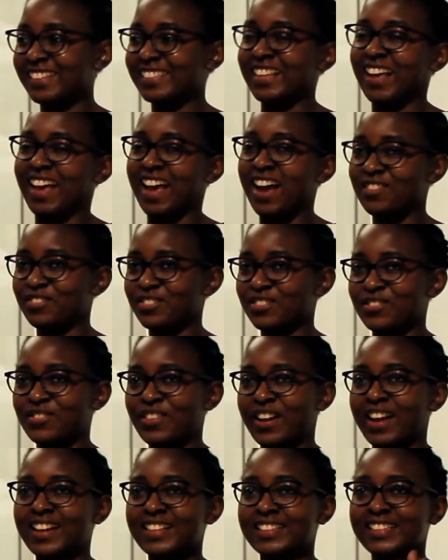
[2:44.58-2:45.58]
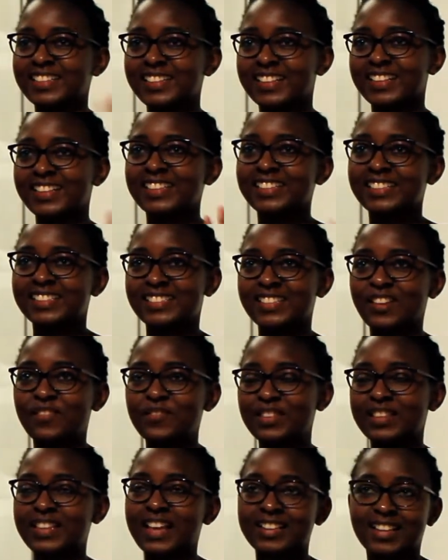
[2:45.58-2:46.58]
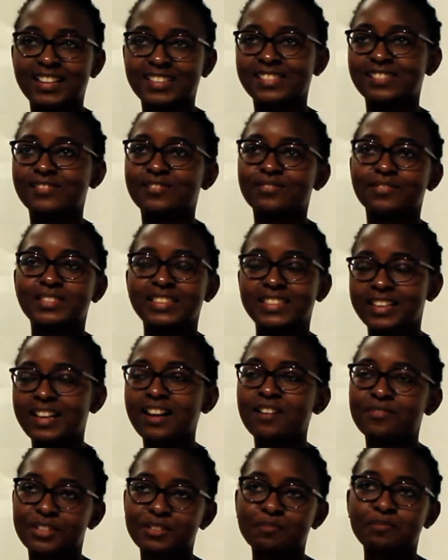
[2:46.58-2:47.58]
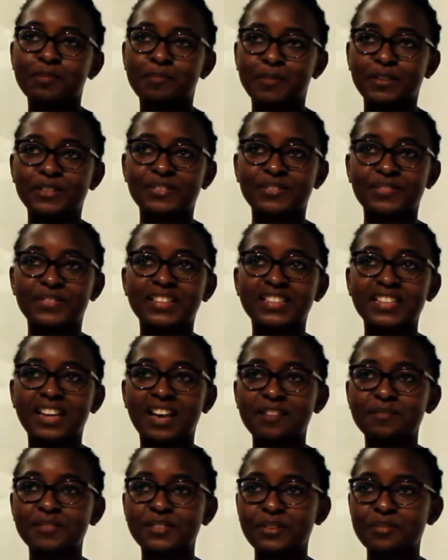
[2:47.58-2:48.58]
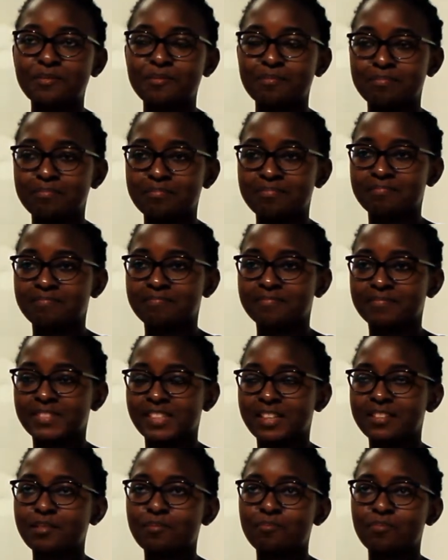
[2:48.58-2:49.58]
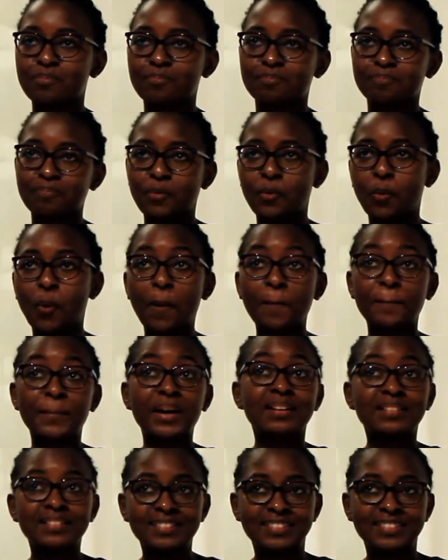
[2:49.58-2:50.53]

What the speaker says: So I have to wear something that has really covered me most of the time, so it means that I'm warm.